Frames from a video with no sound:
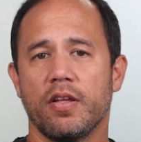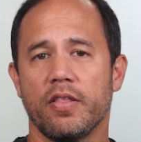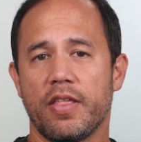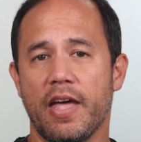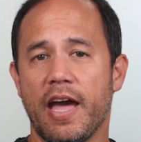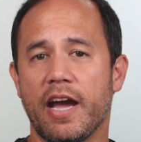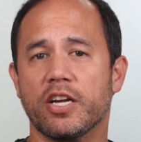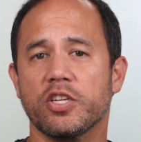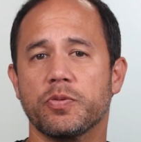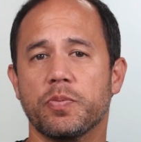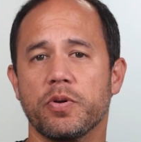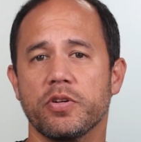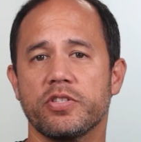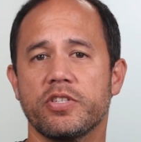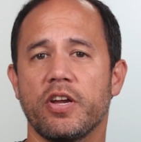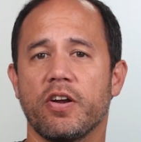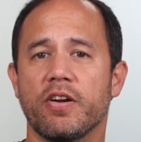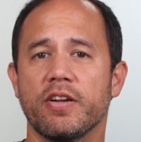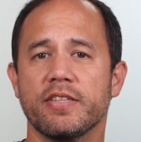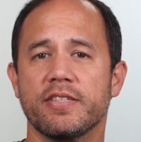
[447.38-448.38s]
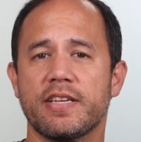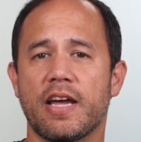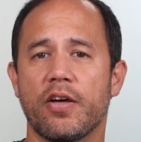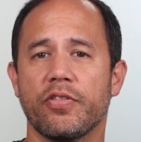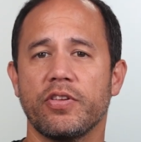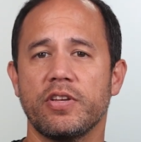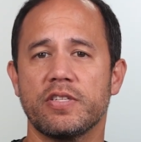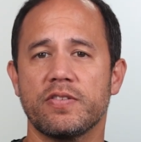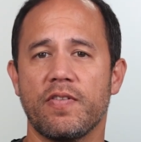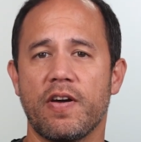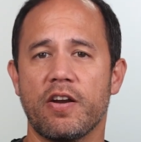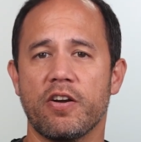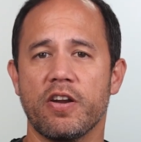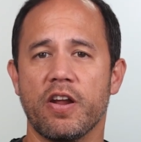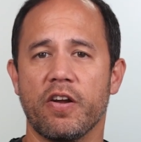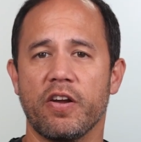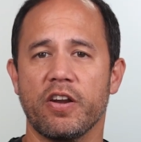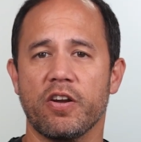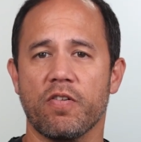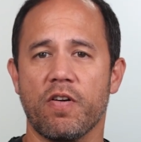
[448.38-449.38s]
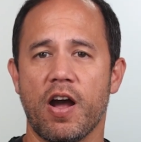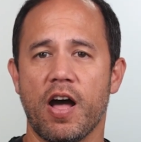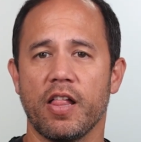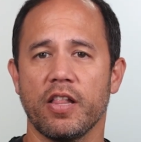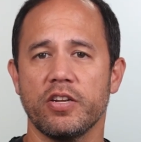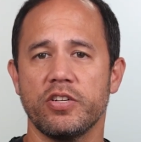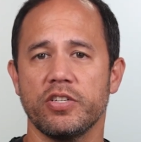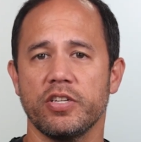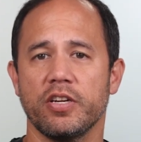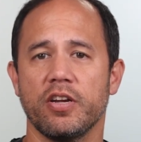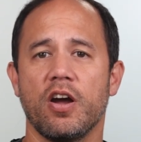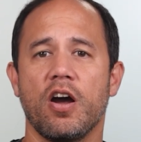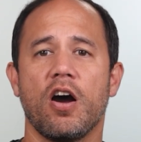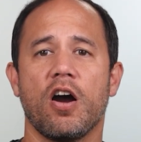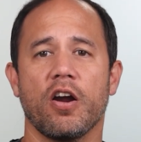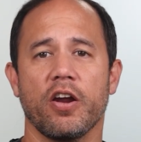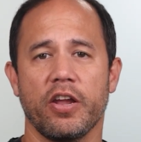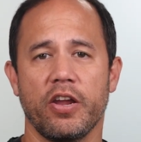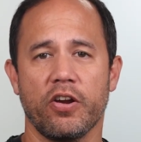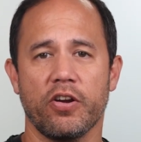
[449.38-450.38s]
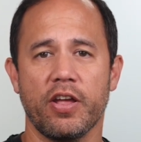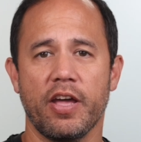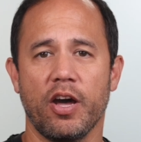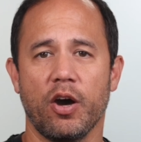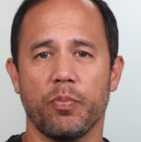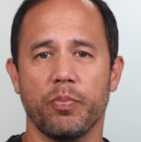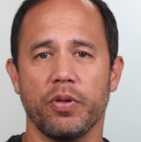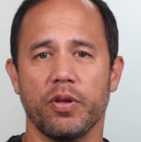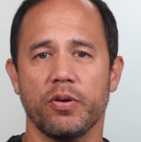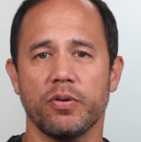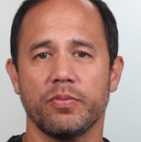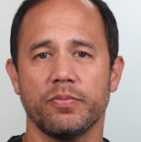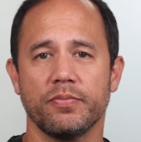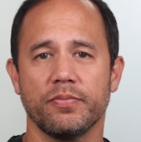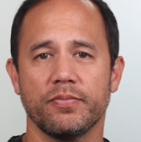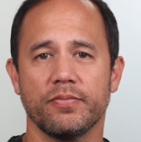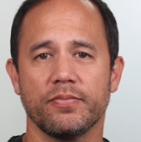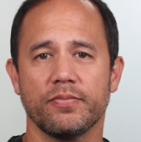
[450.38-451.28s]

The experts here at Southeast Veterinary Neurology are here to help you.